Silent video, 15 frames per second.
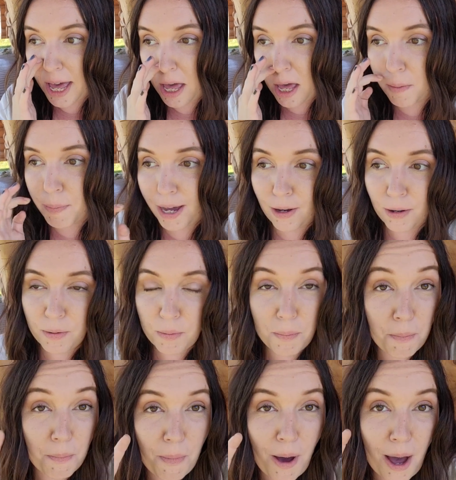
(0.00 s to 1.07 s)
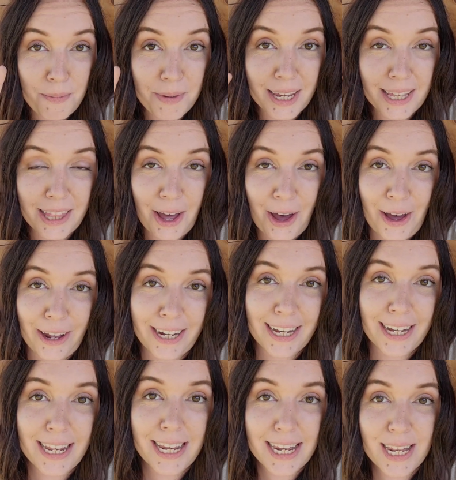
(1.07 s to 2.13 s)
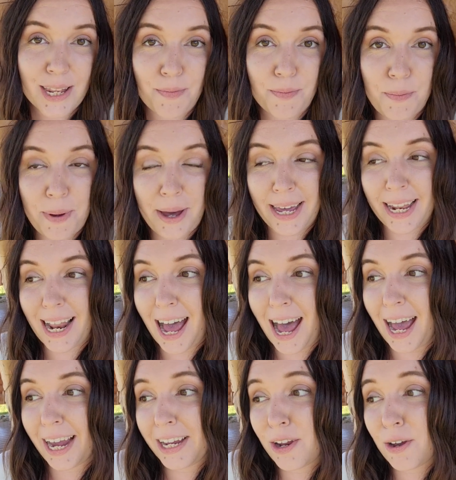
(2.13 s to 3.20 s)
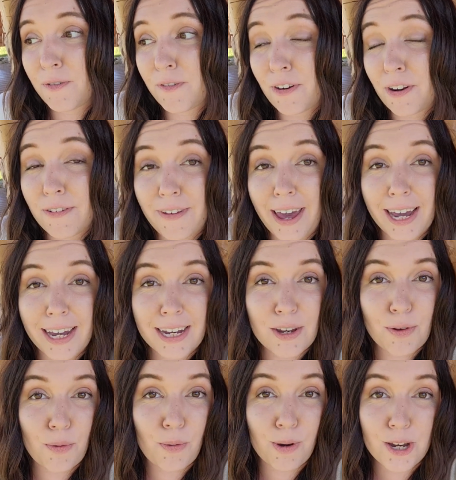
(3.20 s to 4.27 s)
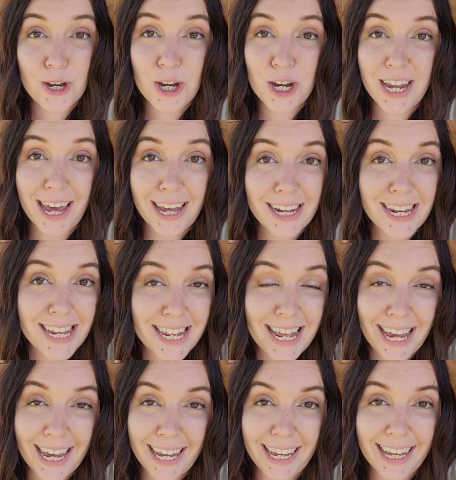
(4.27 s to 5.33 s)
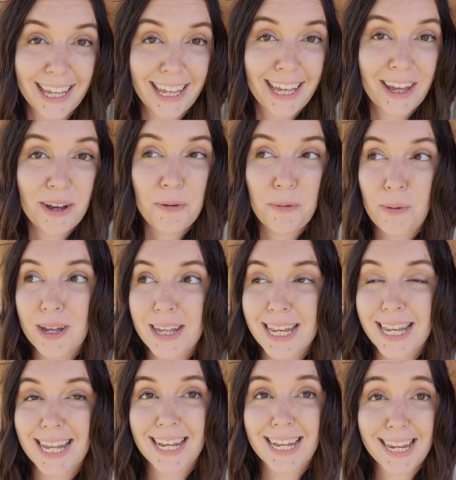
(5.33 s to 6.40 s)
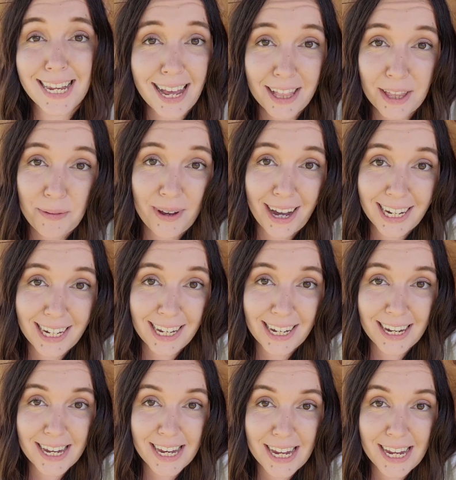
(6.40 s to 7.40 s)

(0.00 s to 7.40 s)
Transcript: about momming the audience, but I know for a fact what she had to say was exactly what I needed to